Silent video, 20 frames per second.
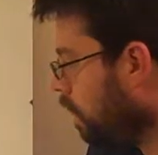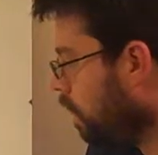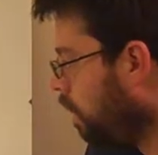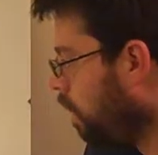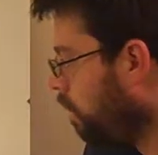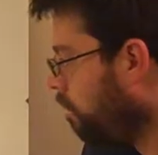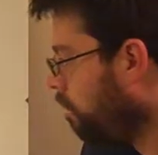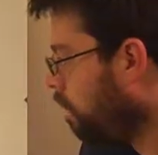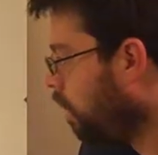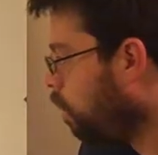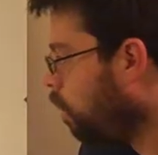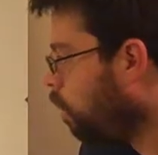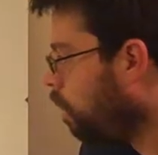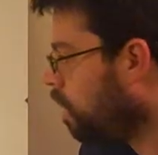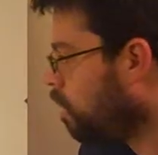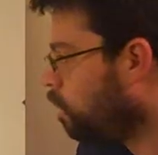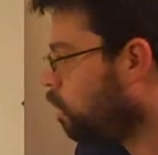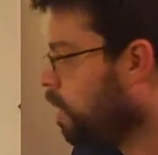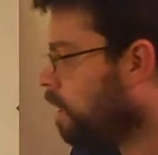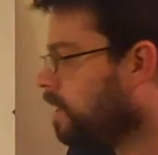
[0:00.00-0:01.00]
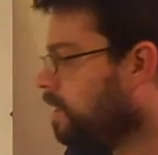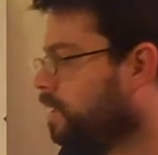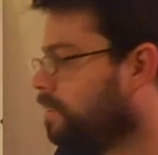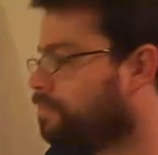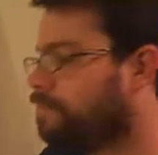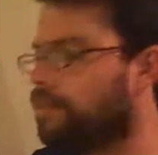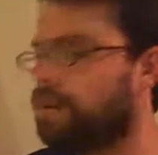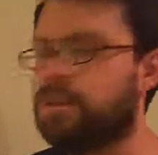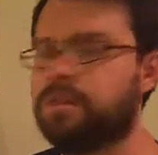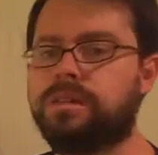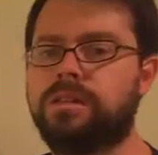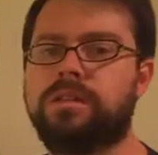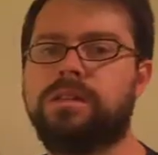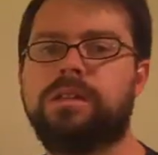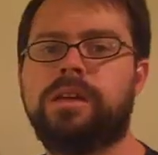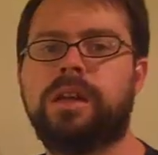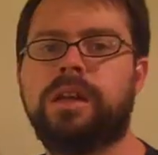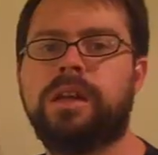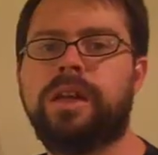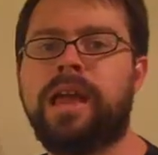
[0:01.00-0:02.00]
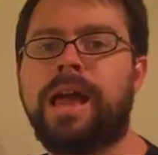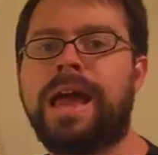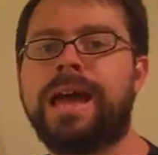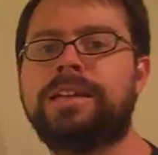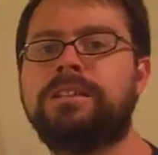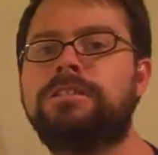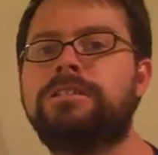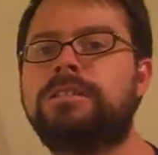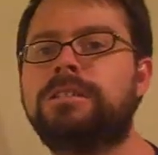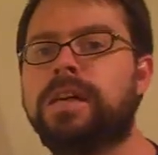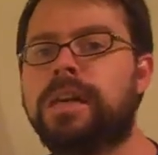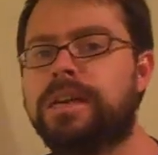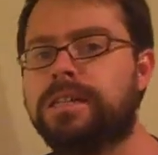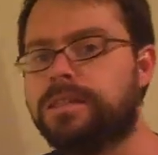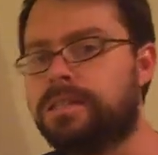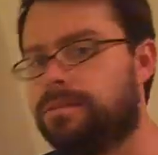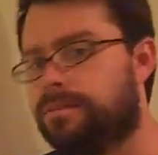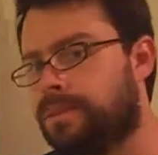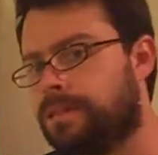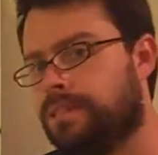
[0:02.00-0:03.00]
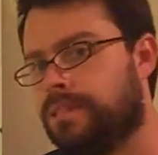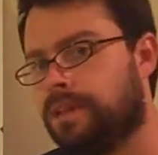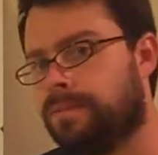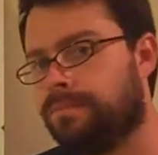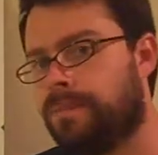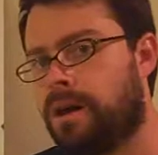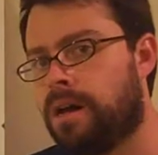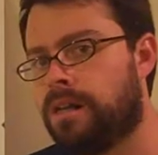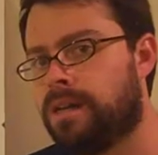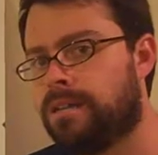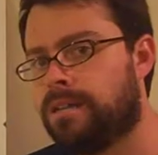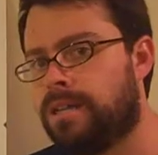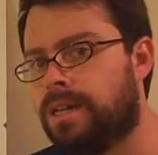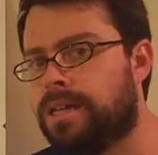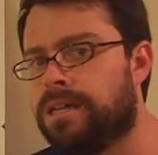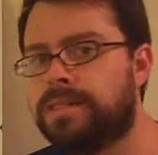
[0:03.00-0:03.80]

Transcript: of one way that the president can exercise domestic policy,